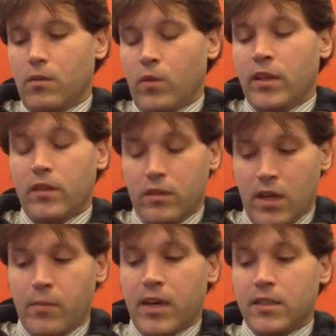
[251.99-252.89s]
when they
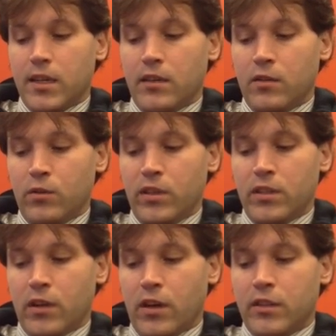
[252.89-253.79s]
come on site and do
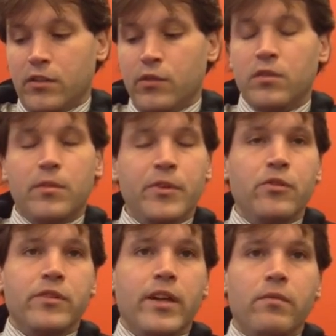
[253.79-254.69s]
these audits. You used
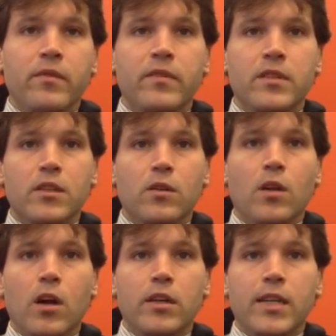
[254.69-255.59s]
to have the physical
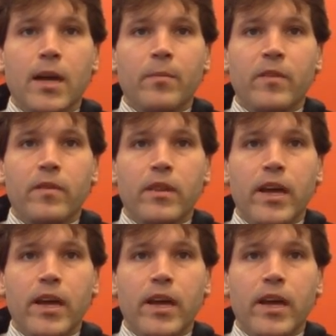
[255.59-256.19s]
hard copy of the